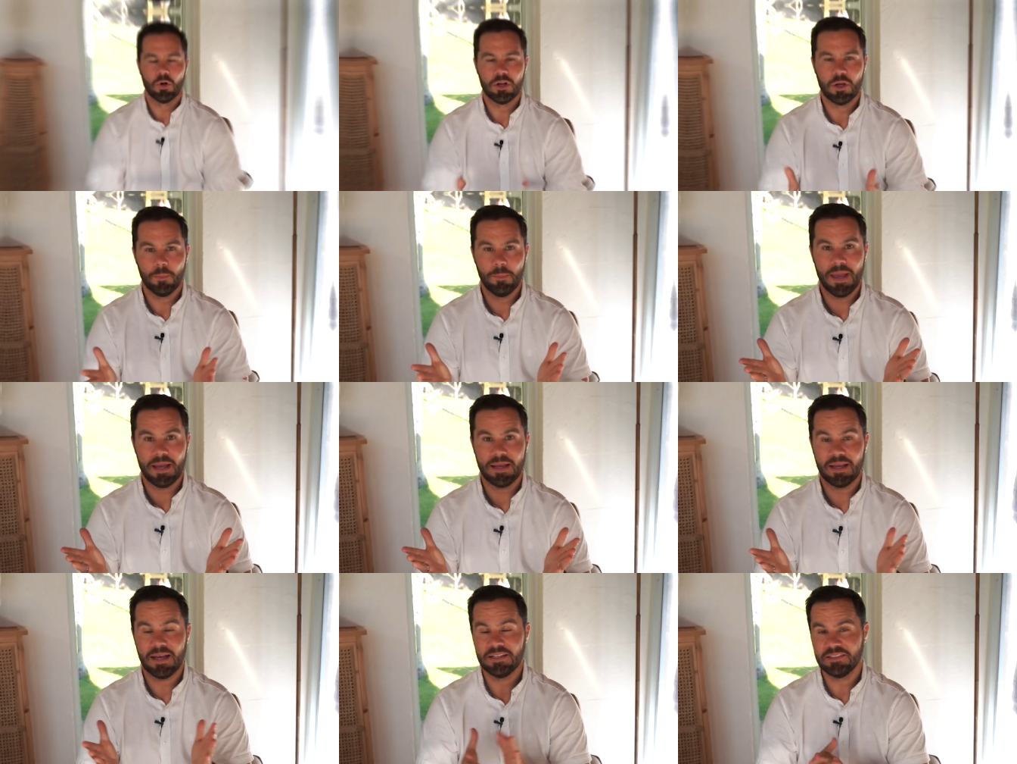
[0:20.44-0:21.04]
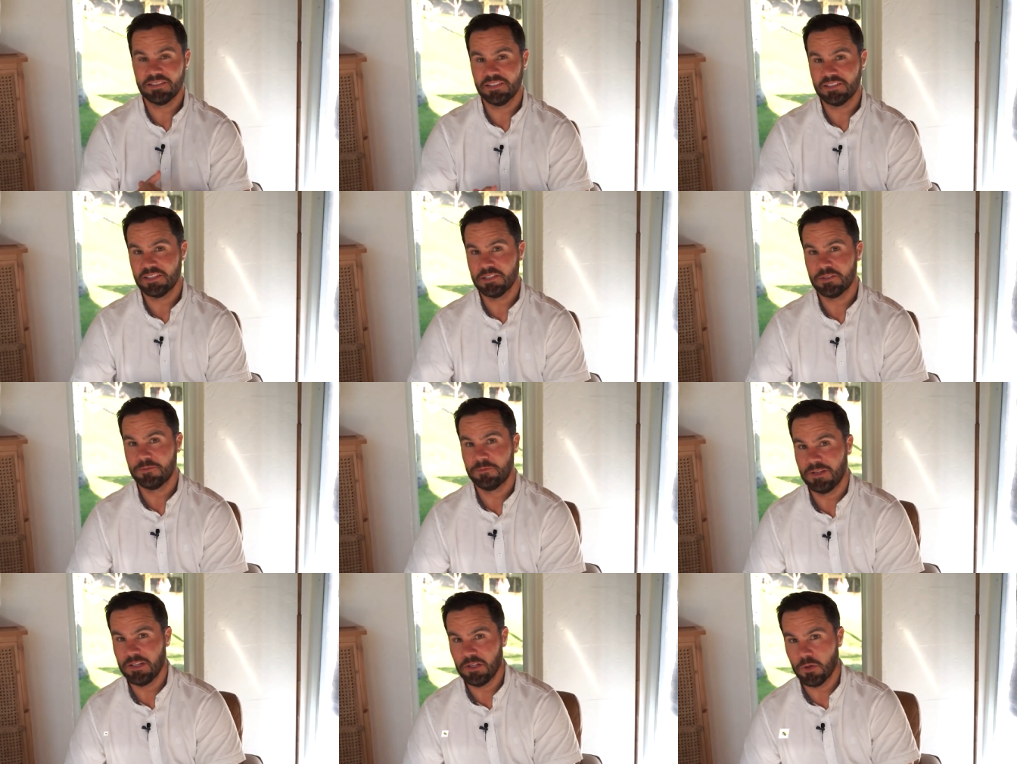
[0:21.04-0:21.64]
Welcome back, guys. This
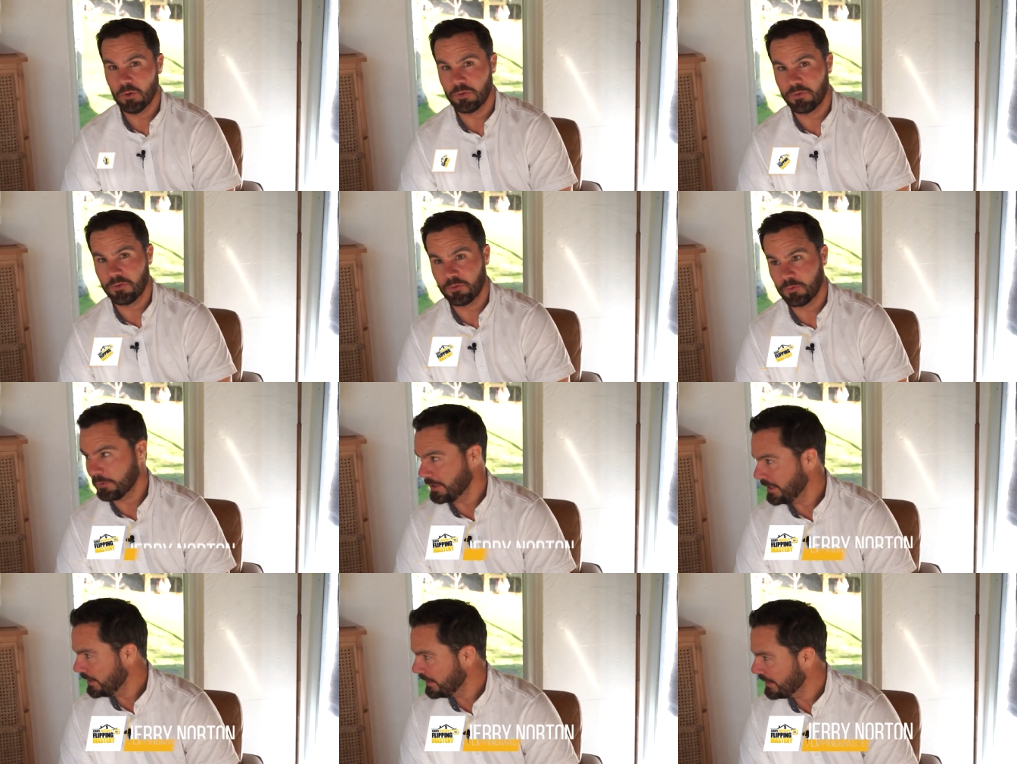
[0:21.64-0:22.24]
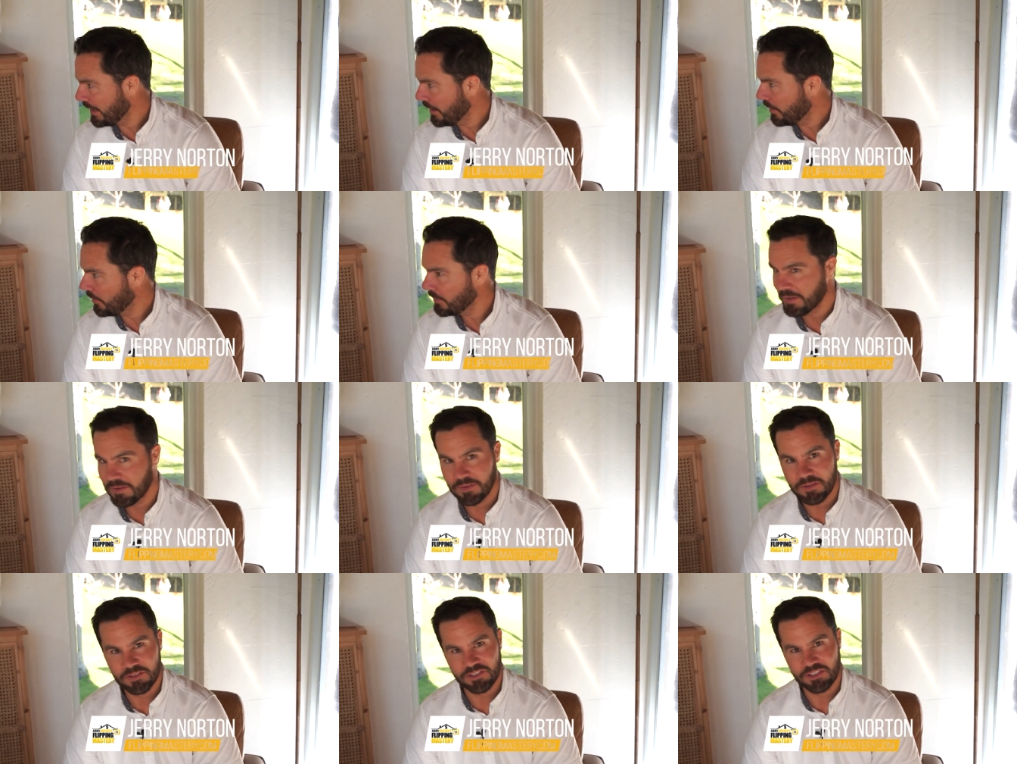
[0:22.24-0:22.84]
is video three now
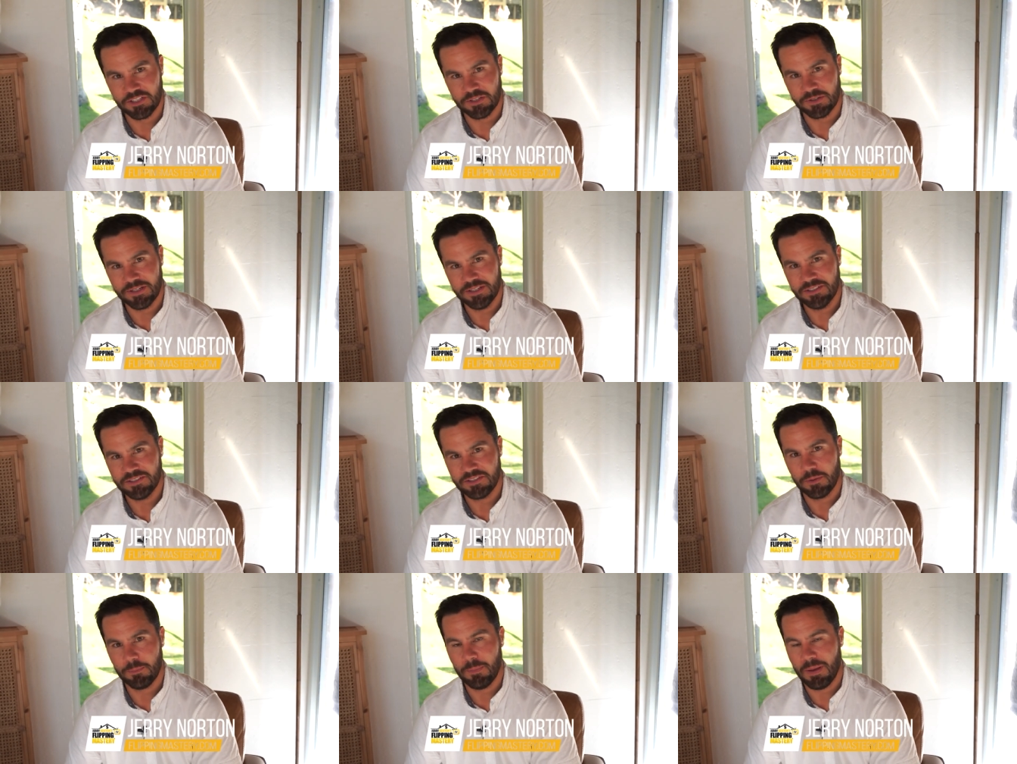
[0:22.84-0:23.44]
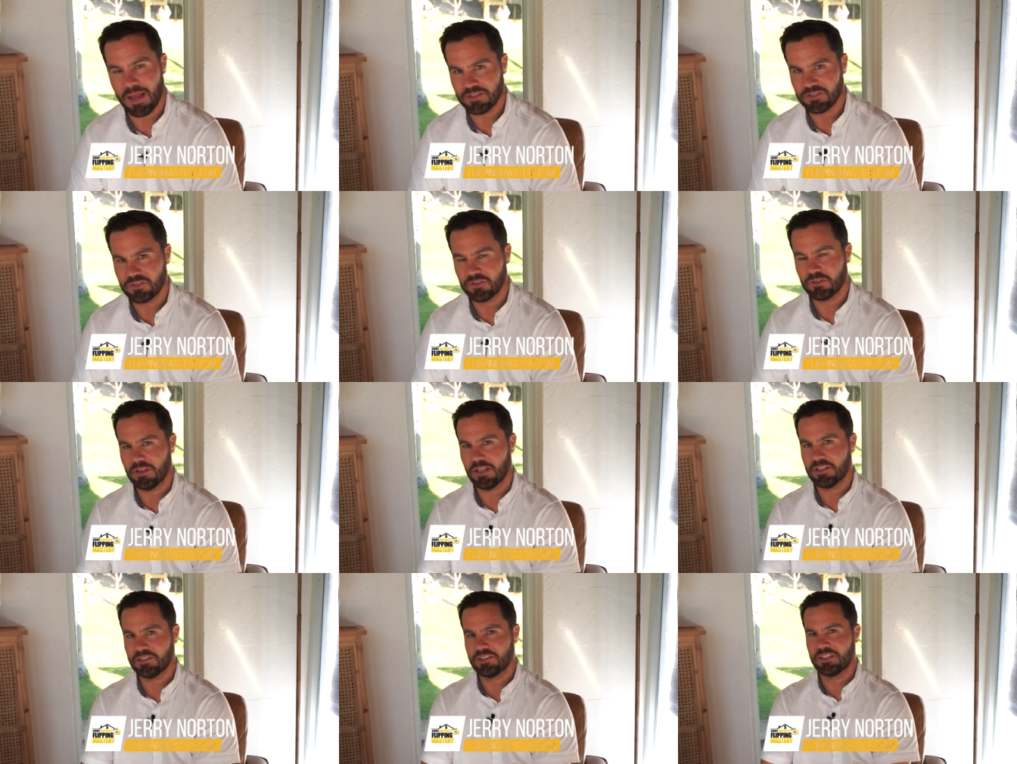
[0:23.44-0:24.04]
in the series, the
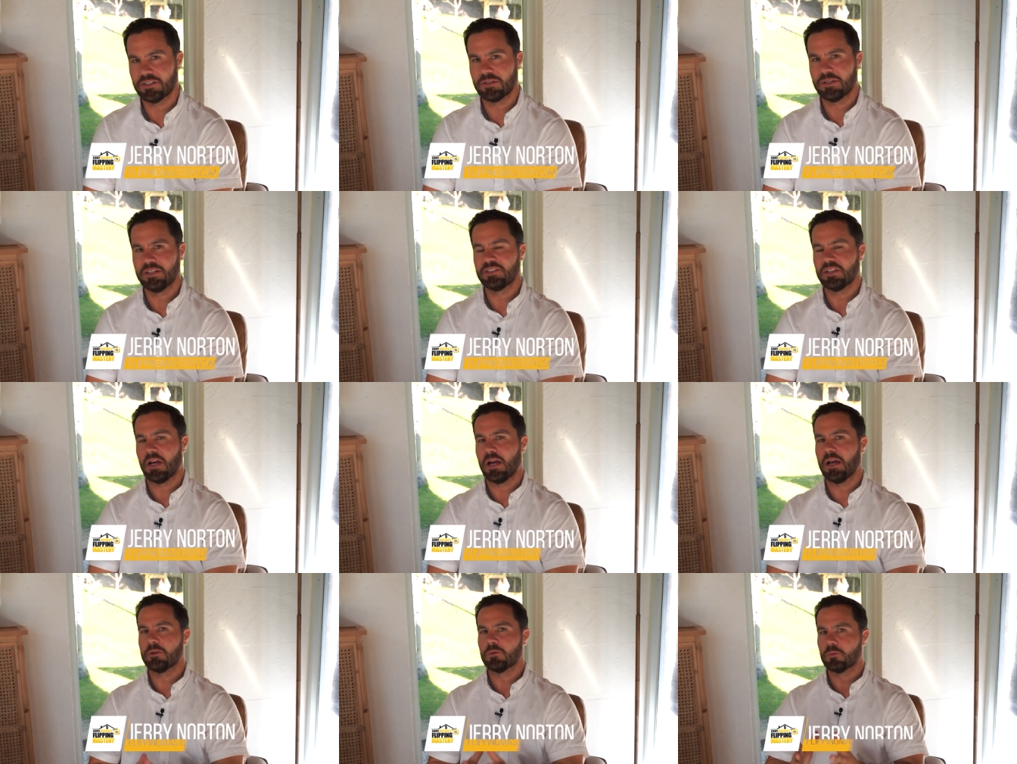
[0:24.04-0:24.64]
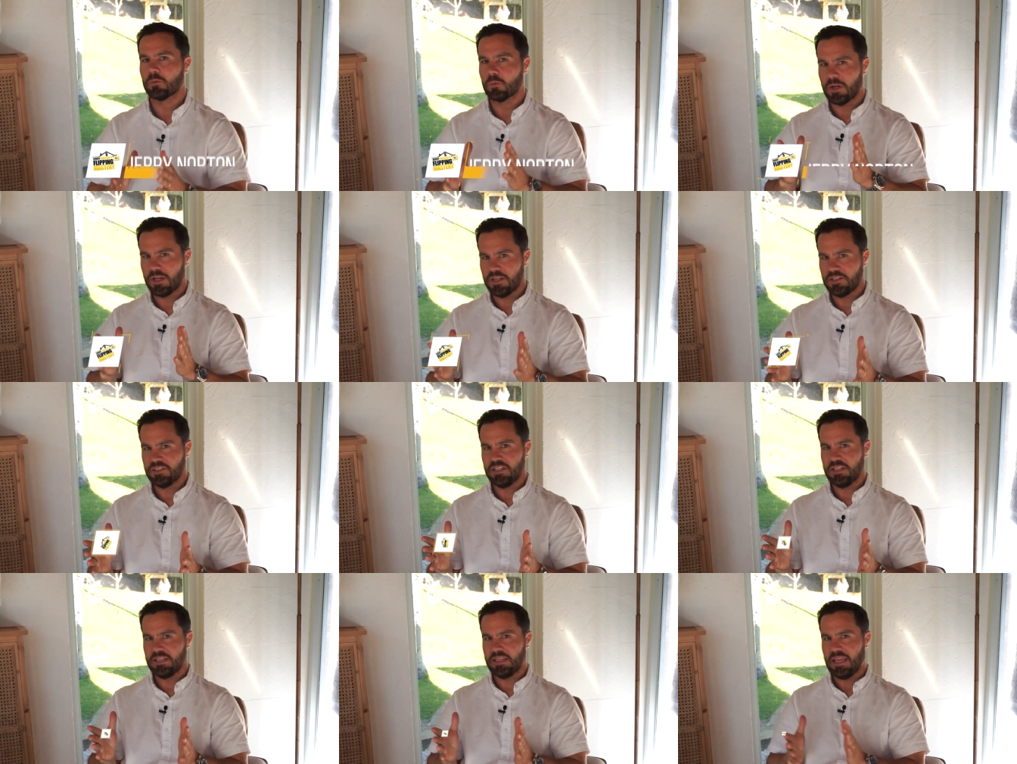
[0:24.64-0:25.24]
masterclass series on
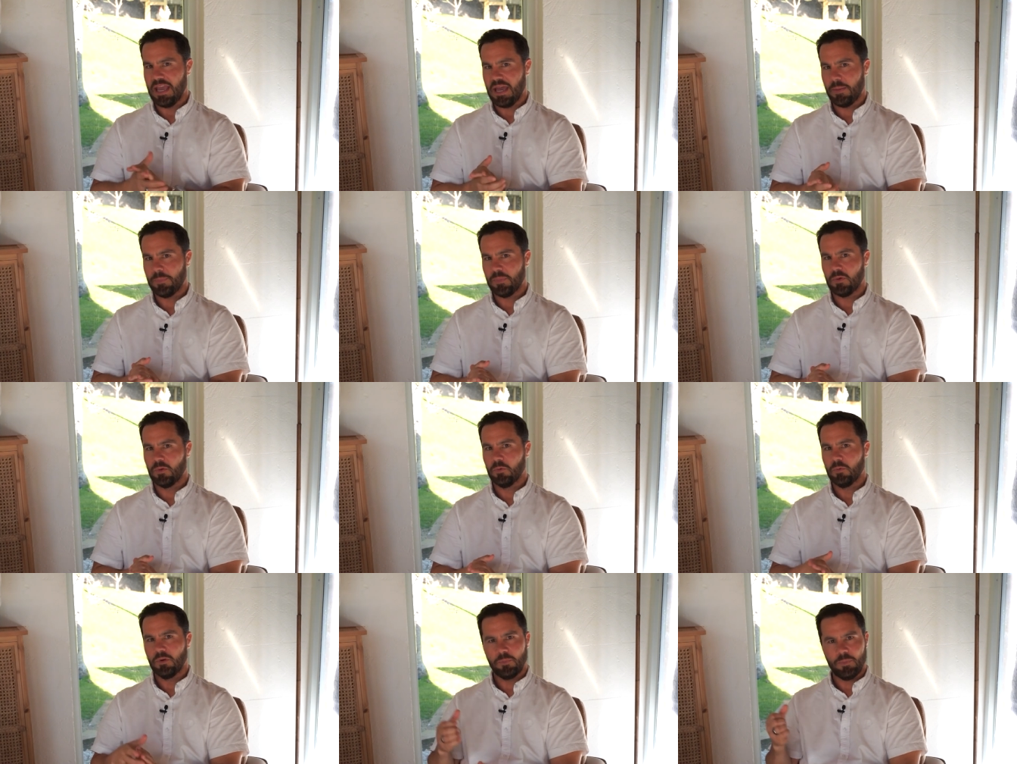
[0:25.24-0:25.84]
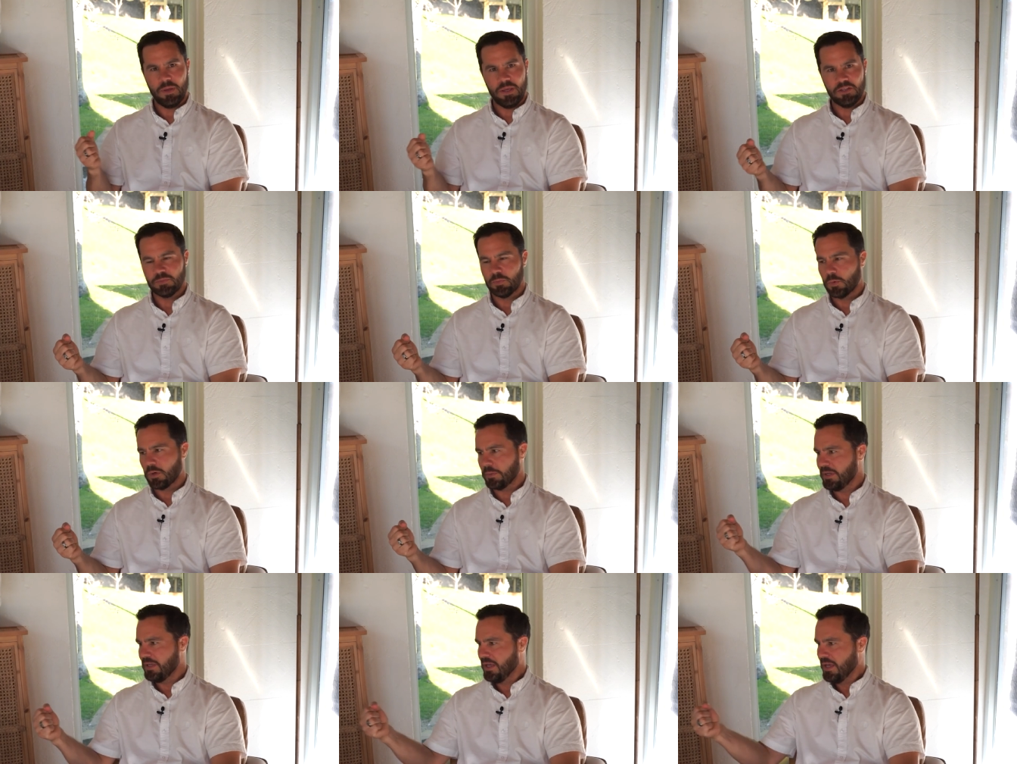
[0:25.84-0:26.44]
raising capital with Pace
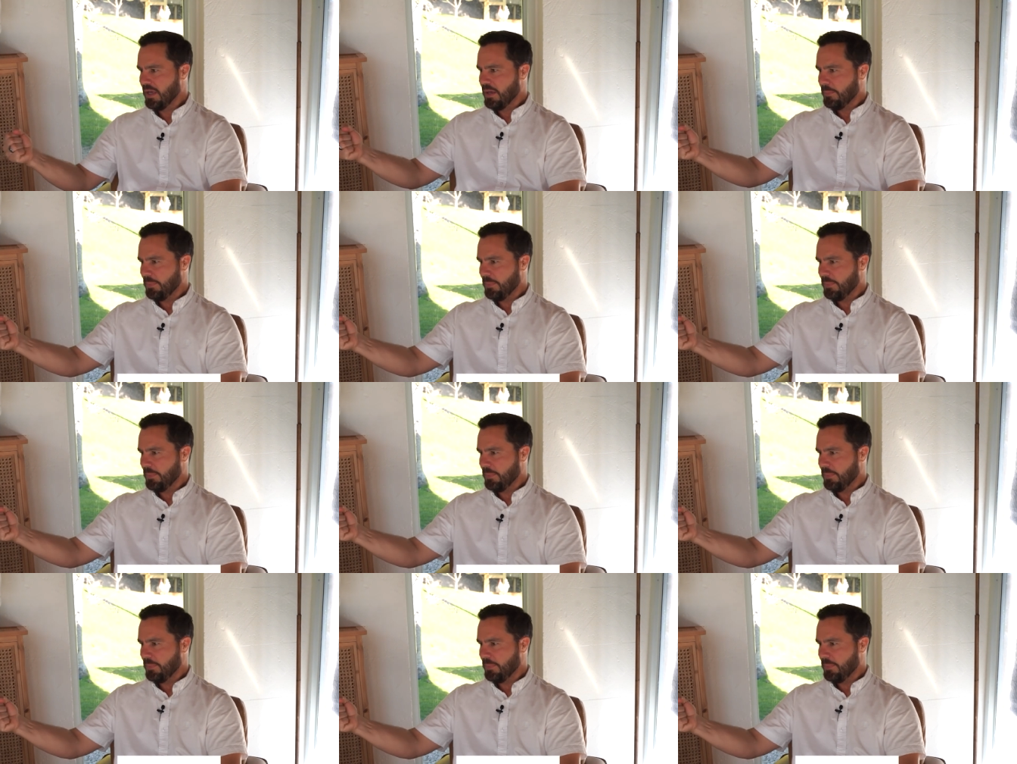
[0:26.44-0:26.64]
Morby.